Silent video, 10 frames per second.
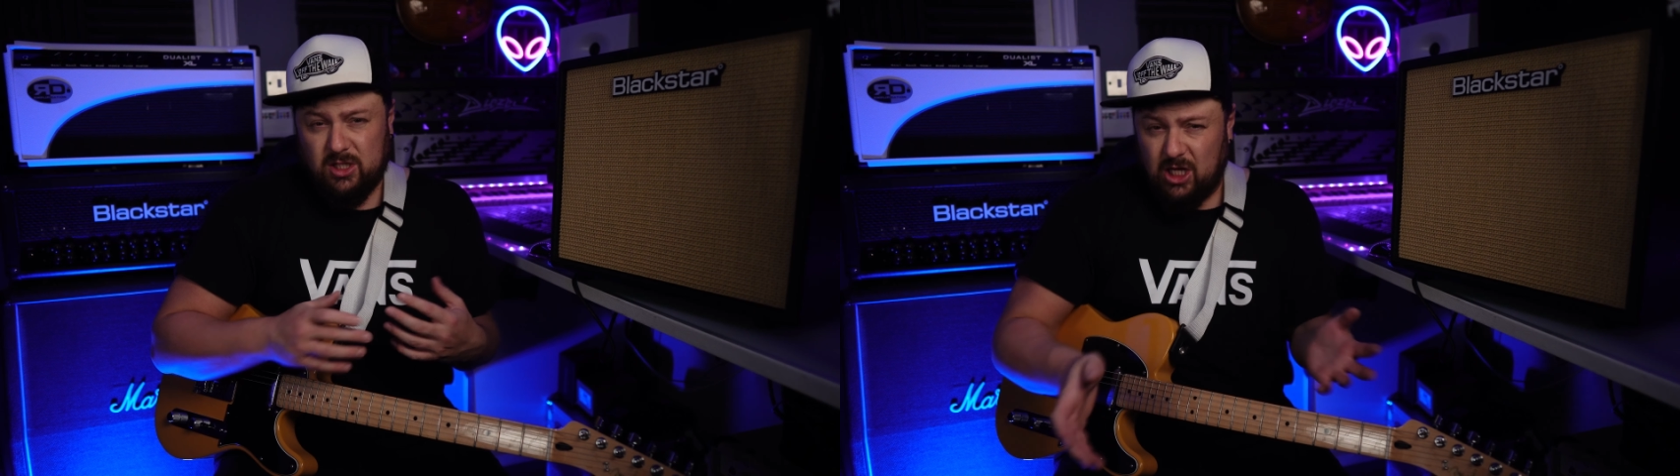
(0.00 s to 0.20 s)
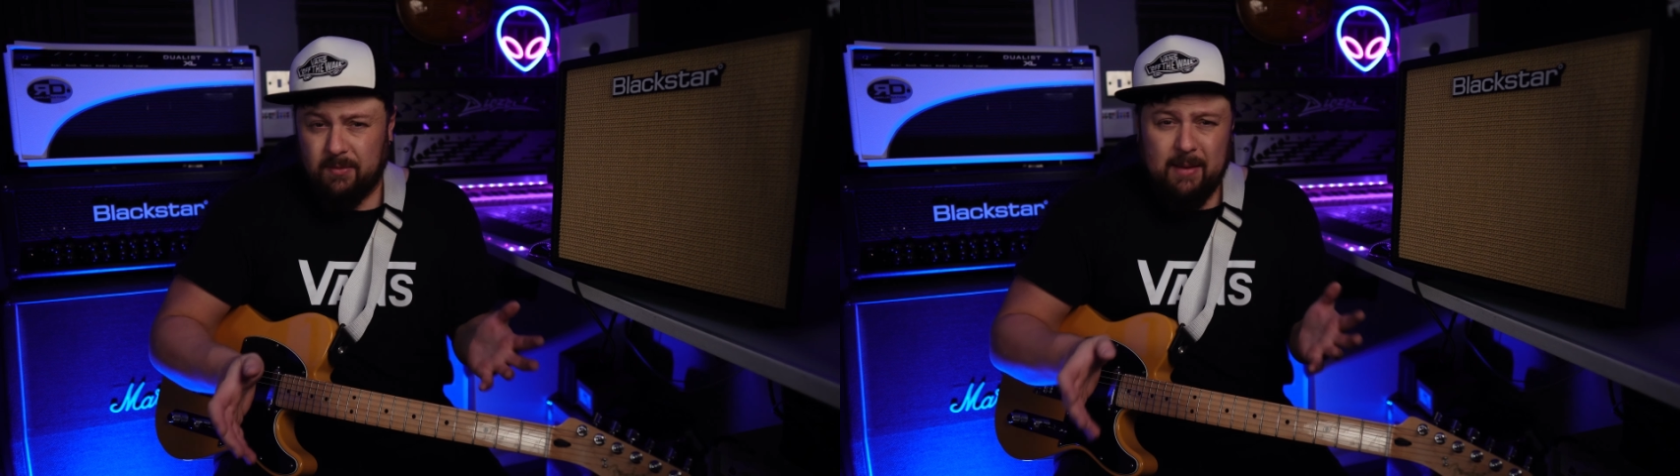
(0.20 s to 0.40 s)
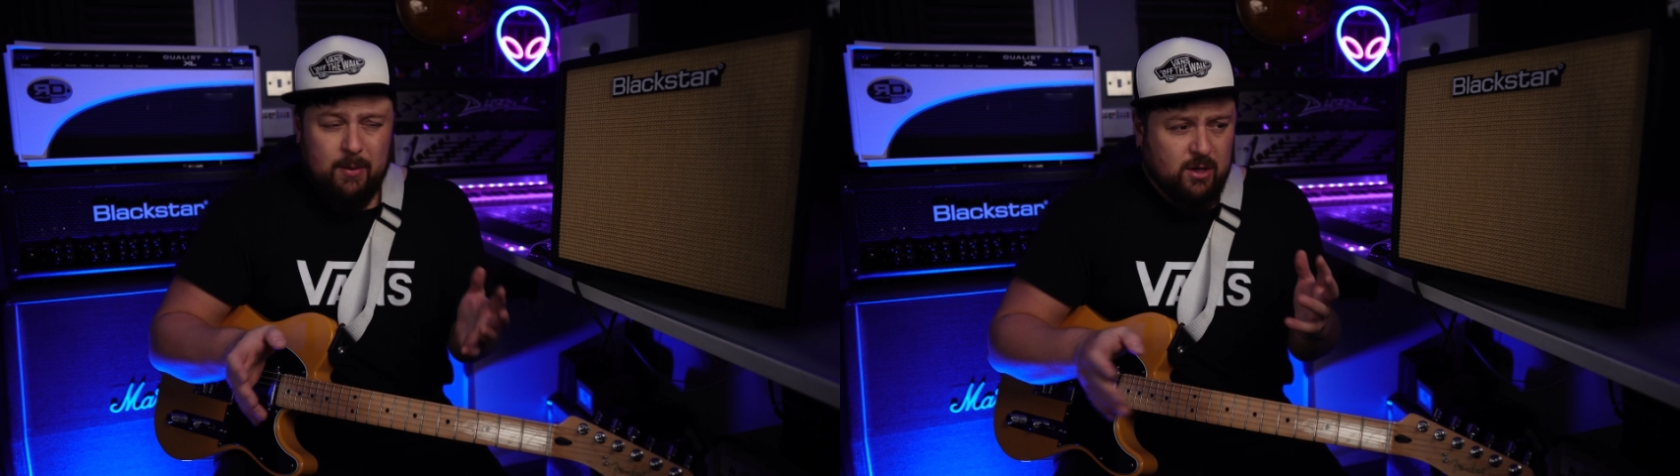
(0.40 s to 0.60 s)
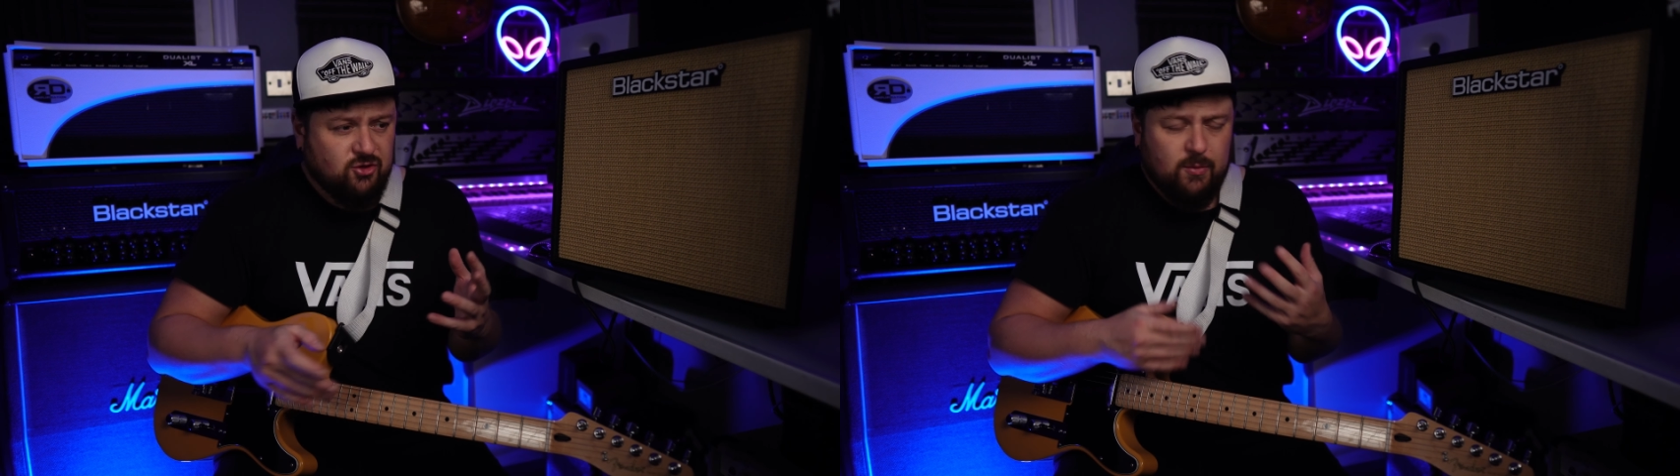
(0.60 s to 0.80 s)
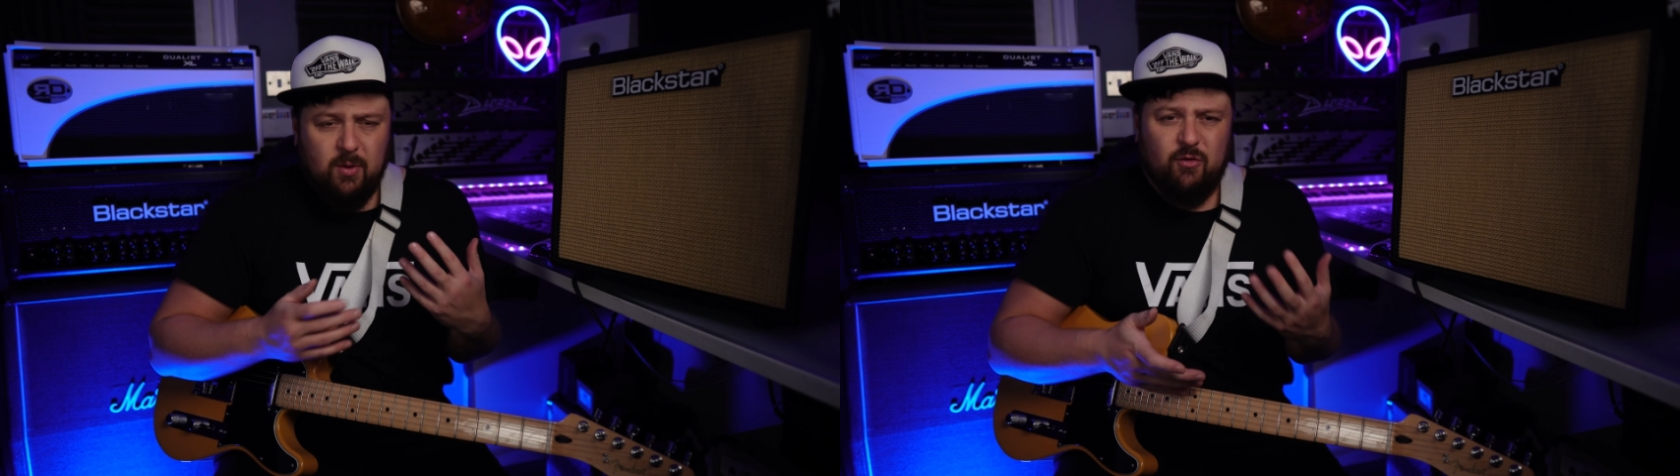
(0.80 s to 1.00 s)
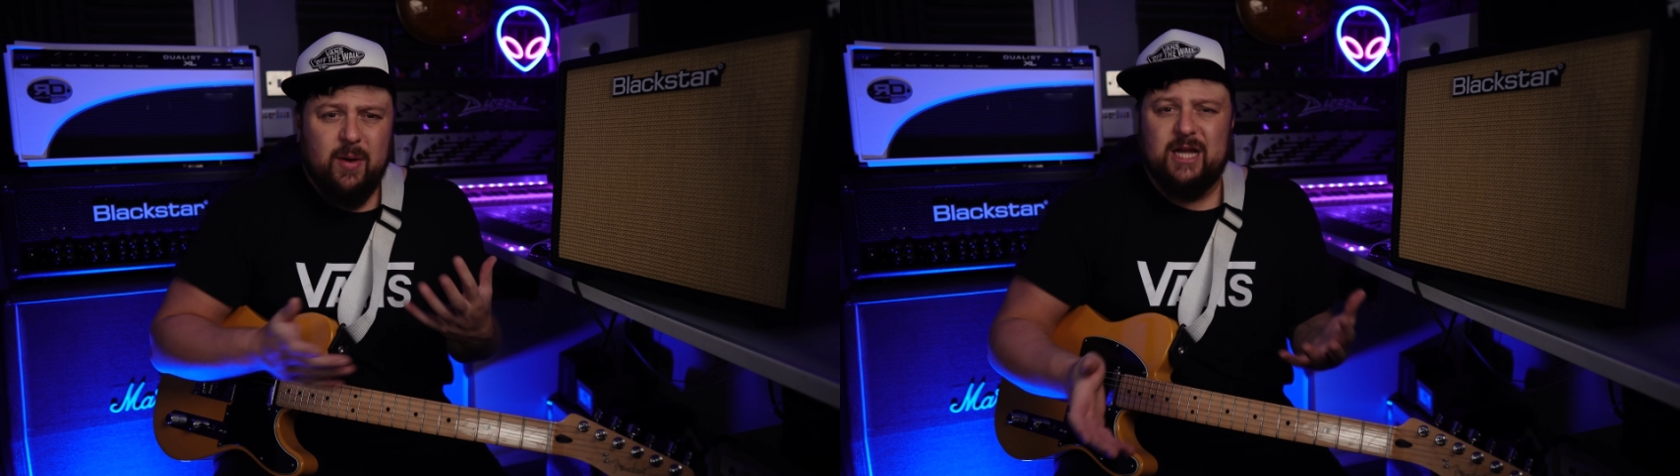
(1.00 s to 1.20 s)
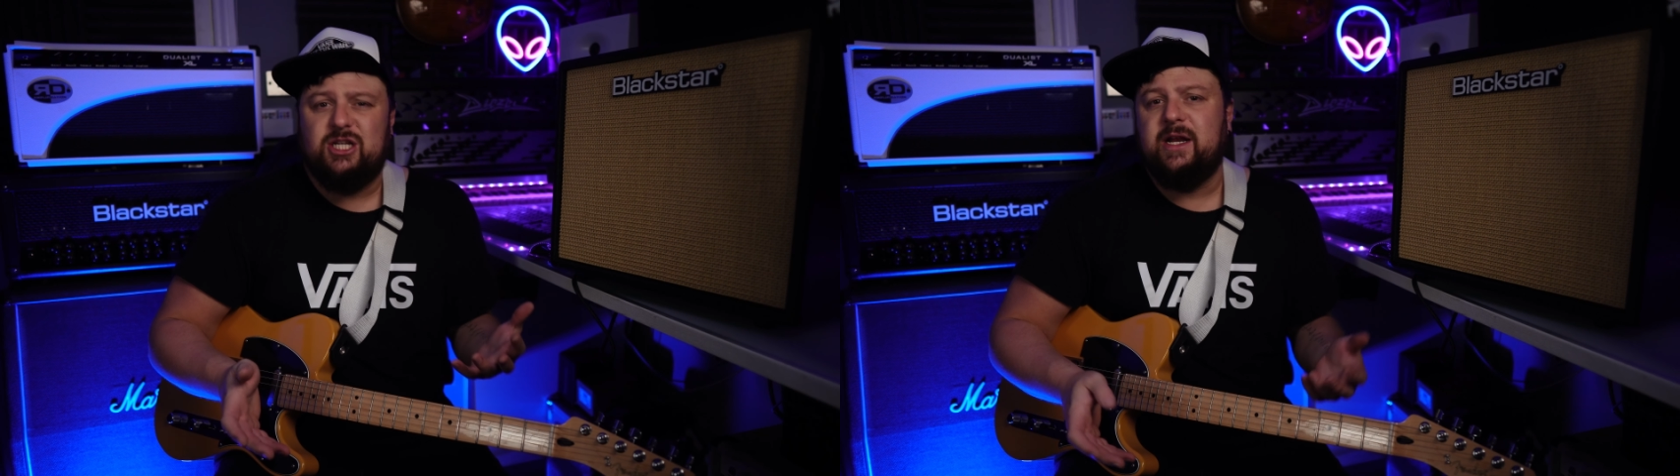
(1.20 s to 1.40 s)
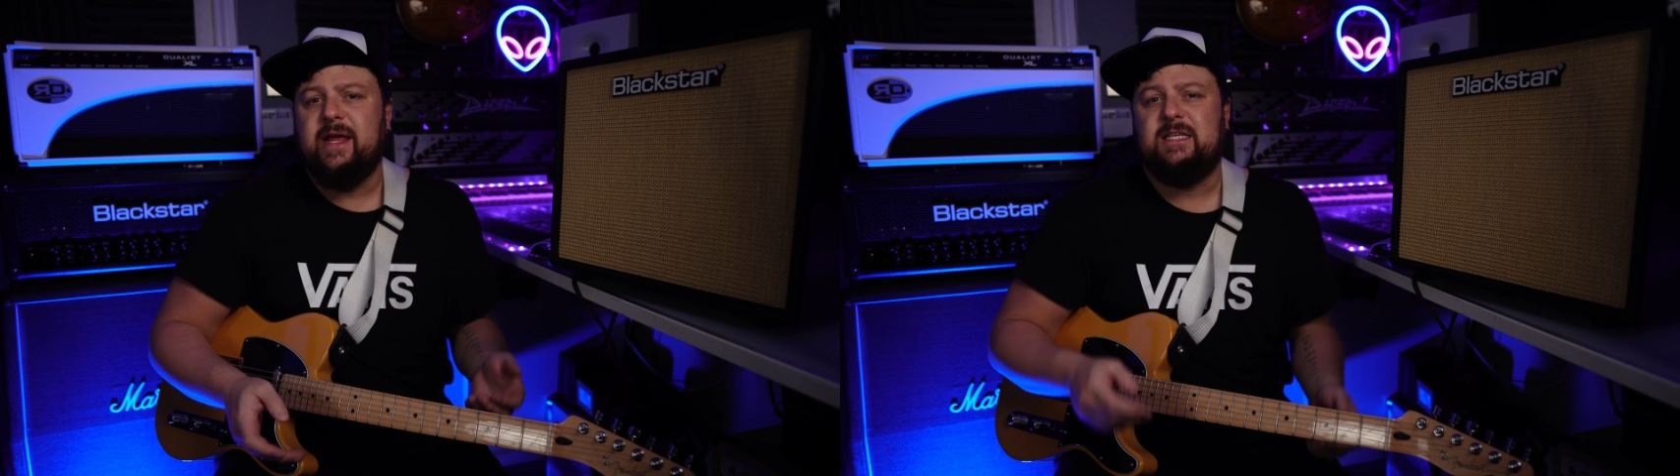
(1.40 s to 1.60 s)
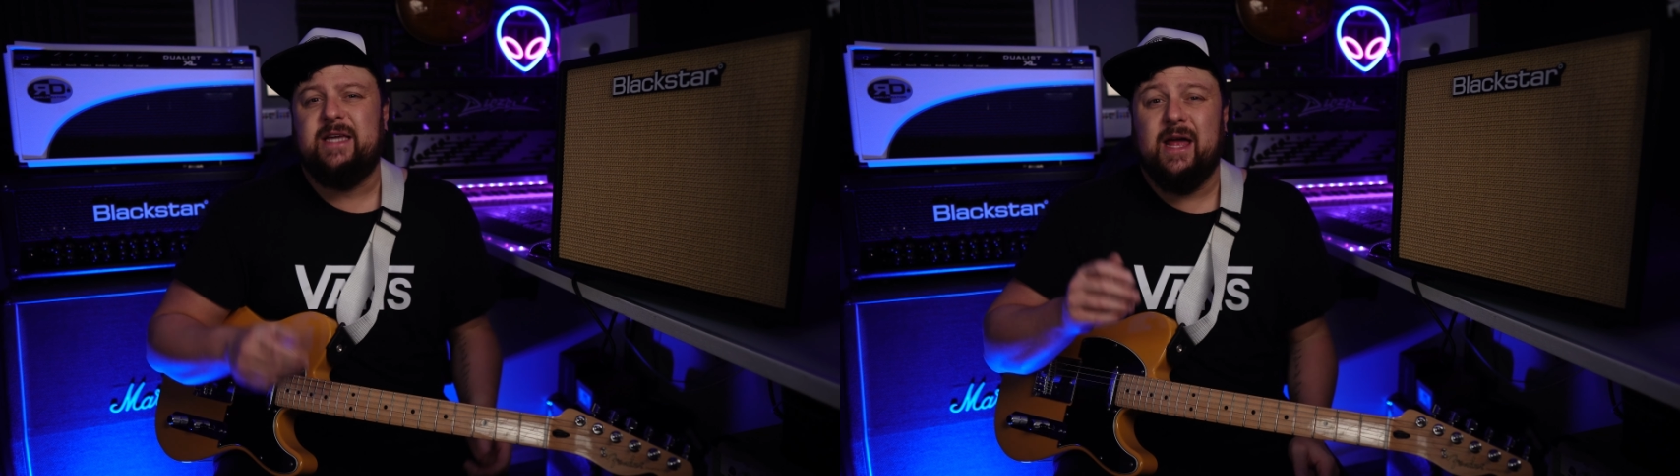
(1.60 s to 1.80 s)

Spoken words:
So you might be wondering whether we actually need yet